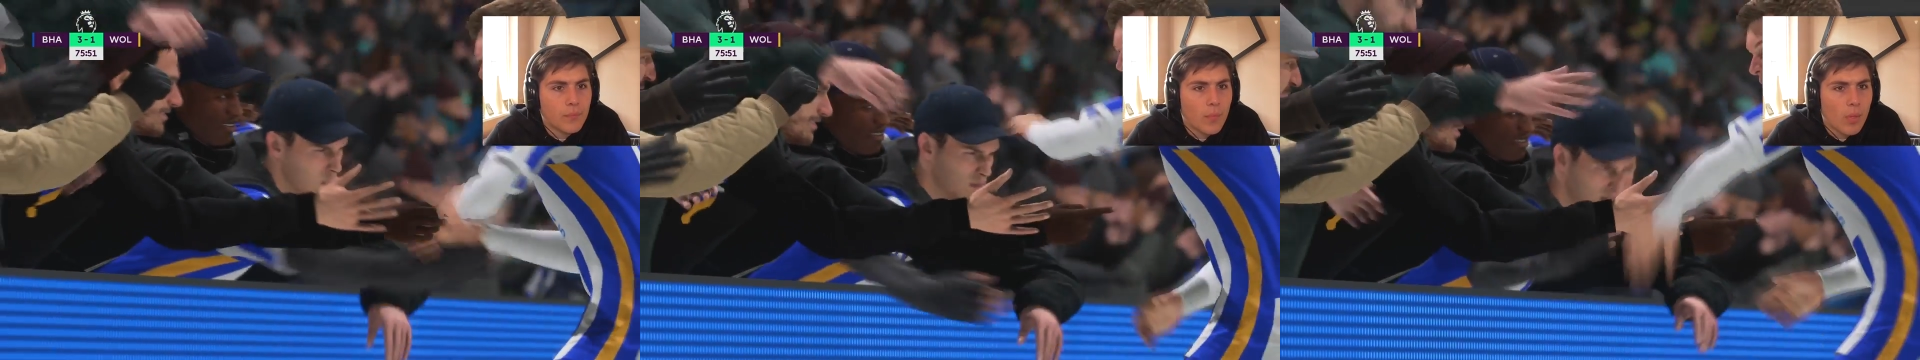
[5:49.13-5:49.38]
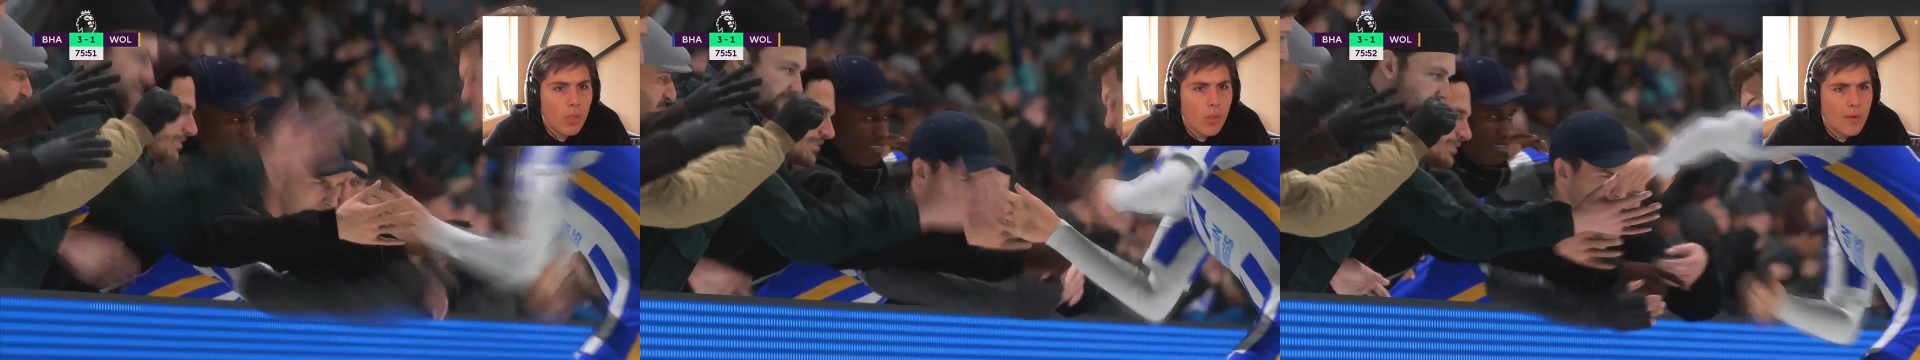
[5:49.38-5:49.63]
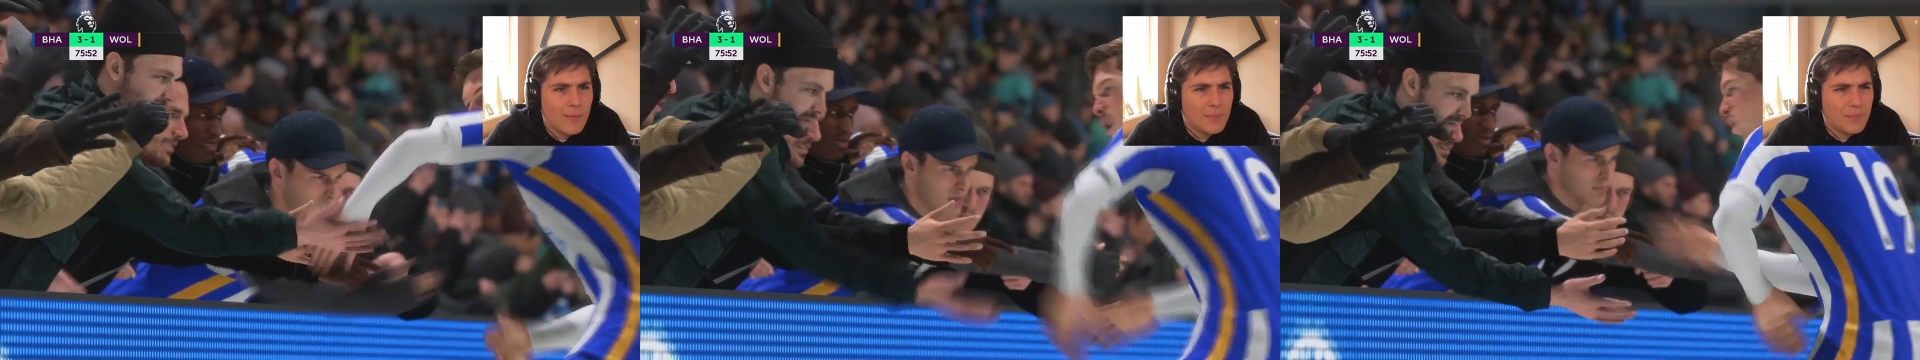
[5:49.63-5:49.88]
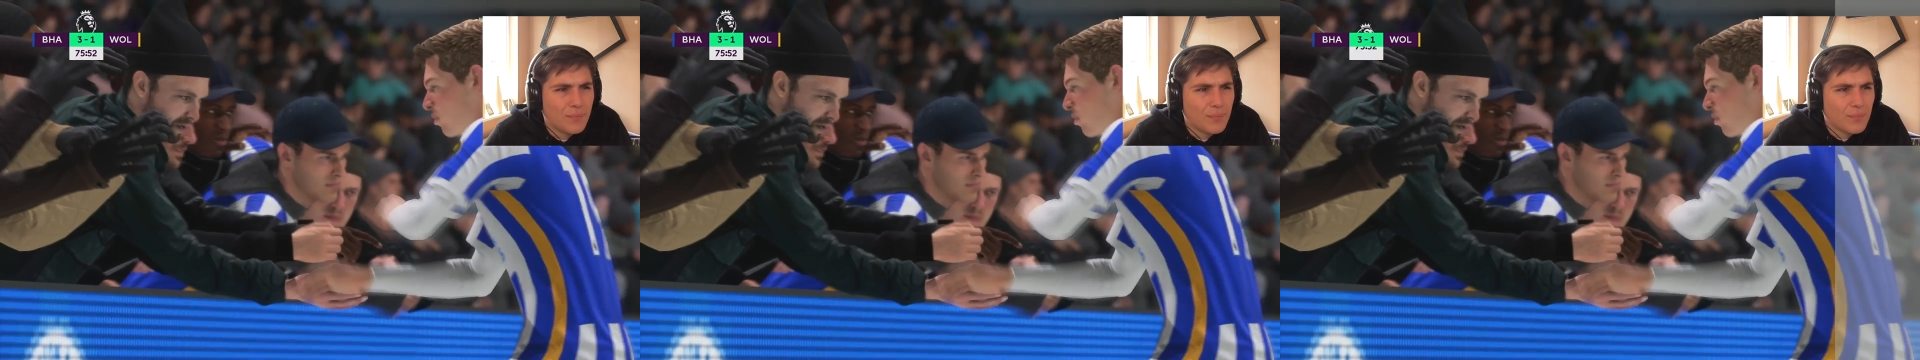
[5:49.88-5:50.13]

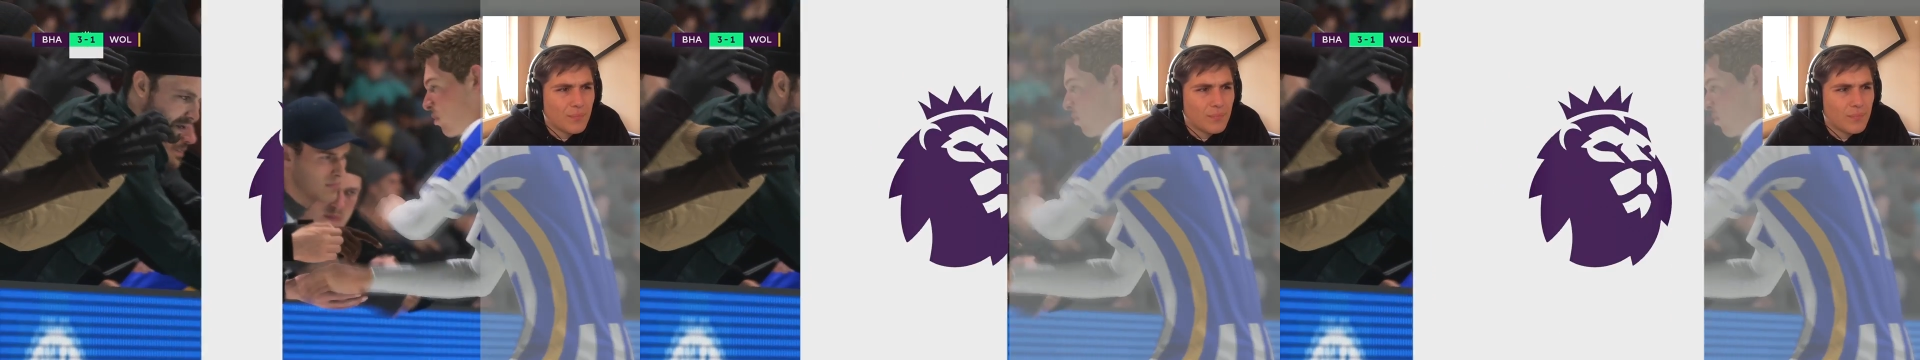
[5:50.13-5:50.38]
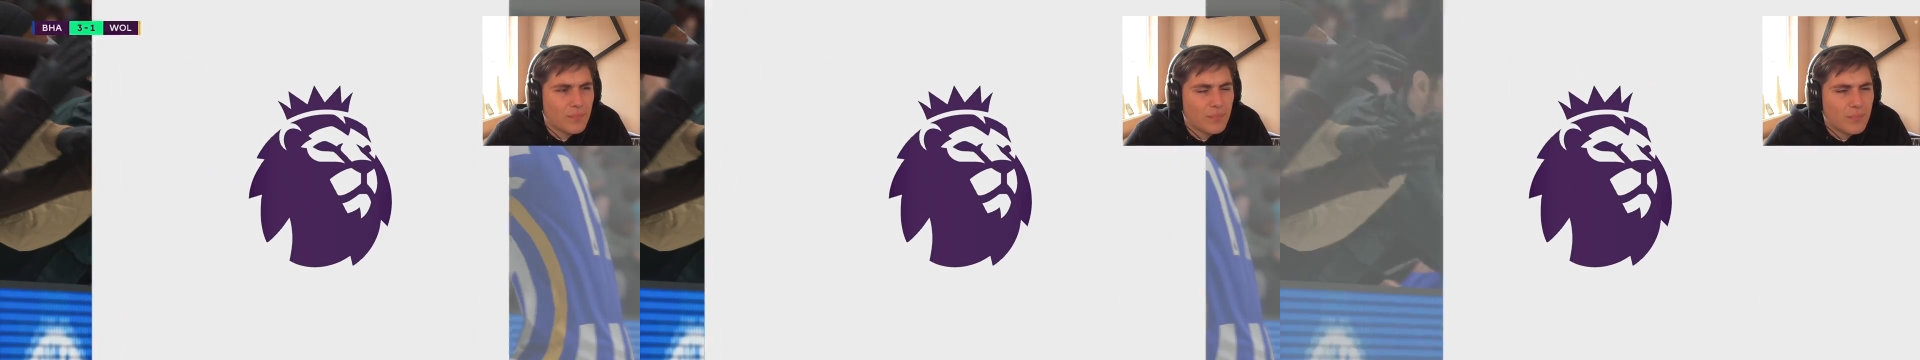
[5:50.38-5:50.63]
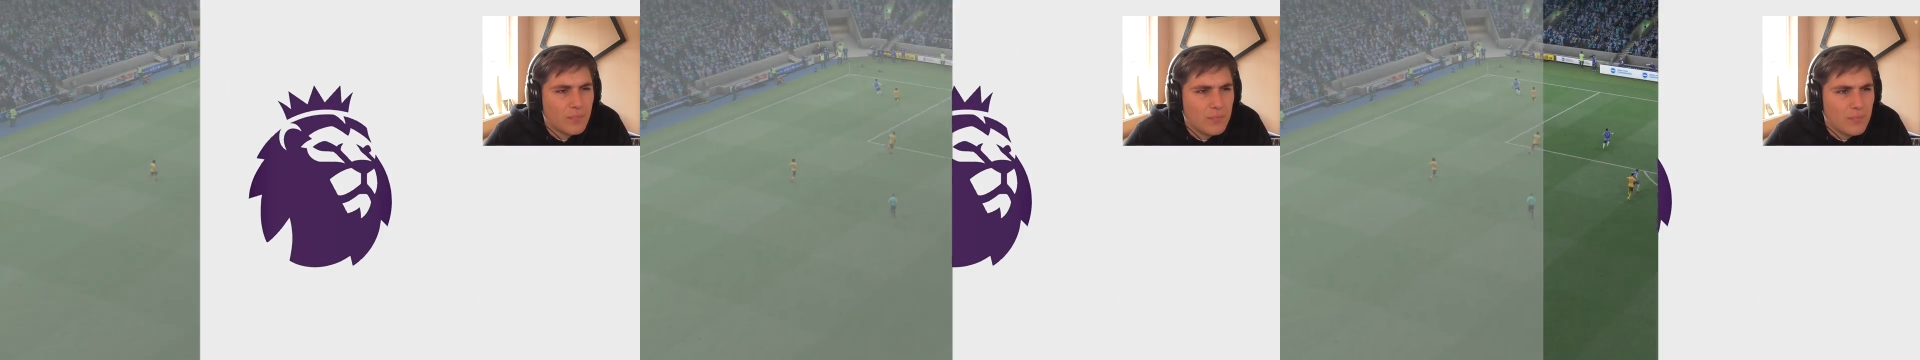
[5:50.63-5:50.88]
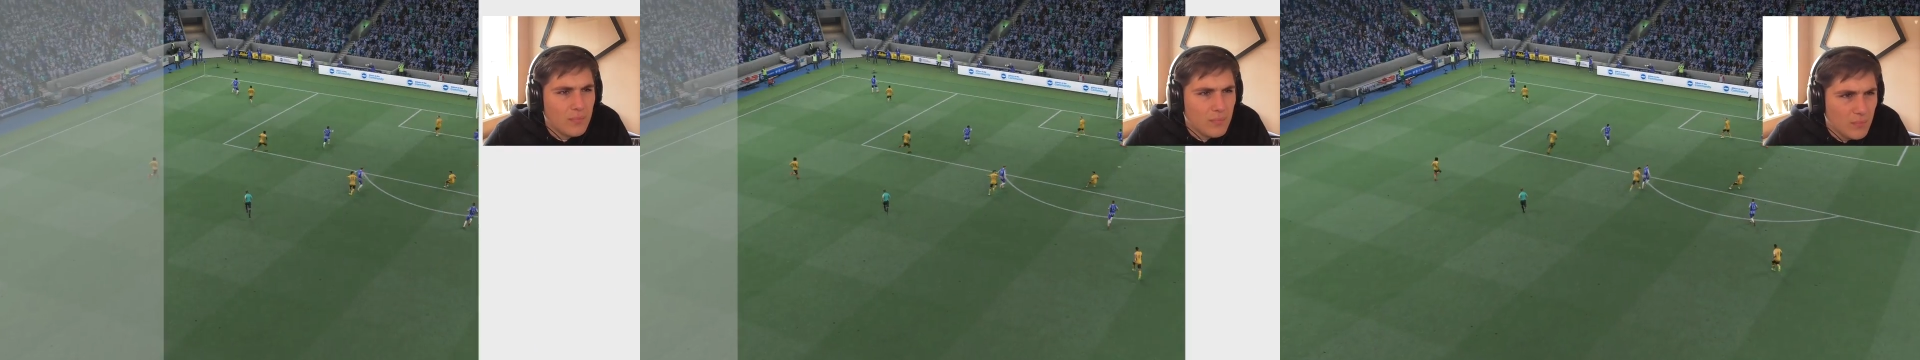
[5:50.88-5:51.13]

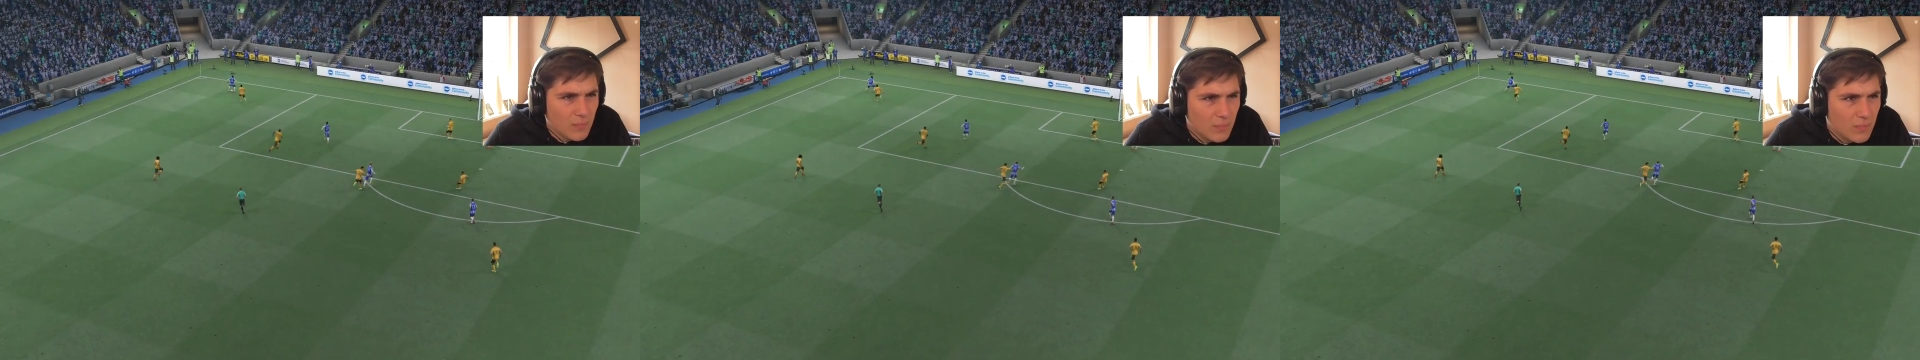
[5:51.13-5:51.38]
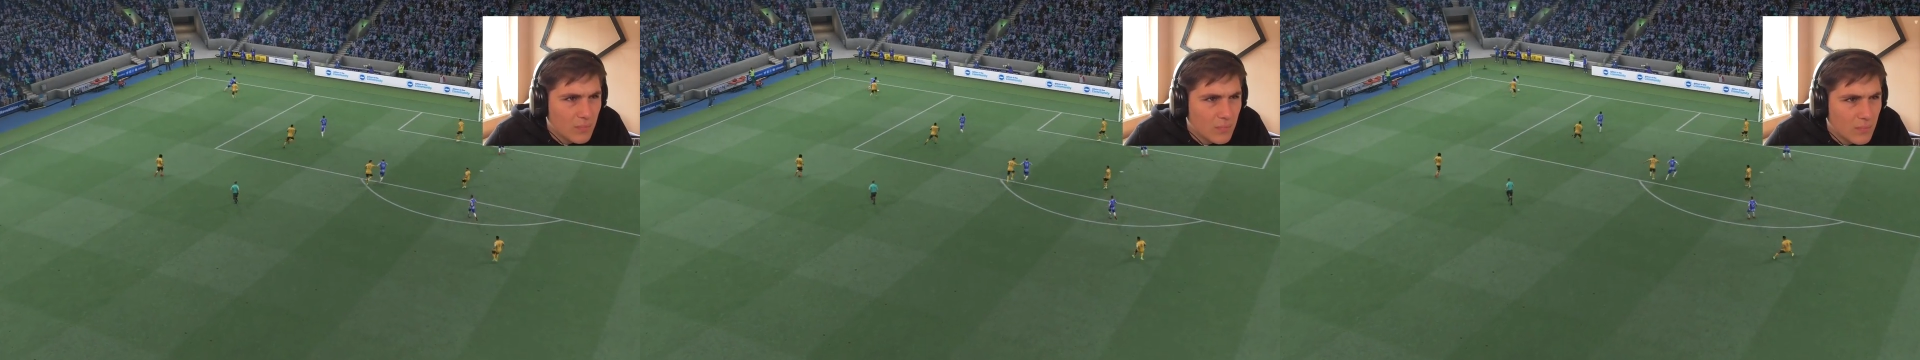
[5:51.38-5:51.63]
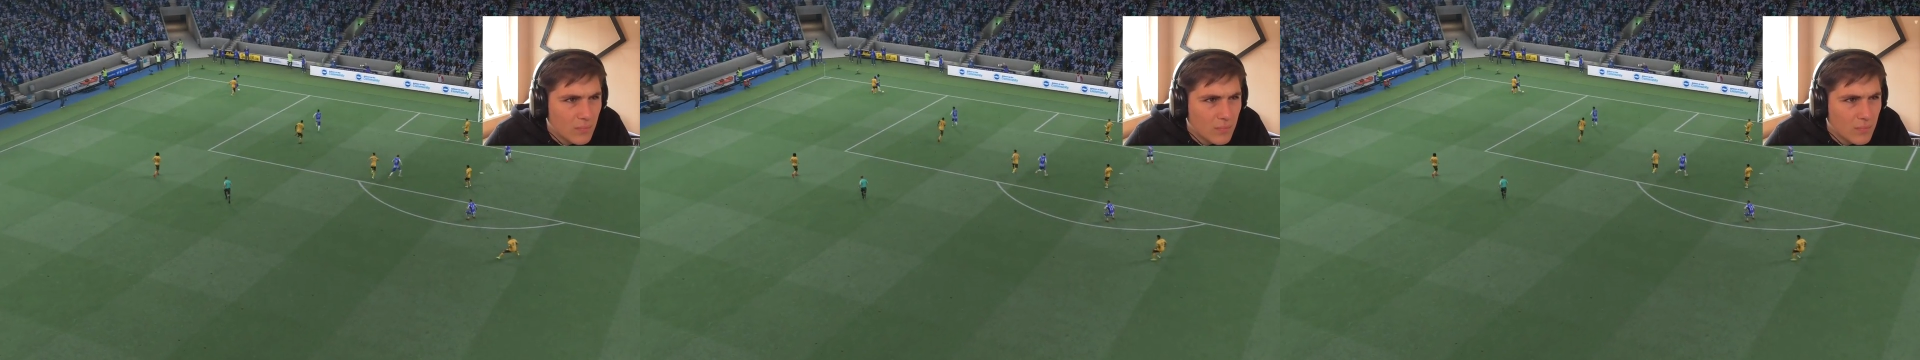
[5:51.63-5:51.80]
No one is speaking in this clip.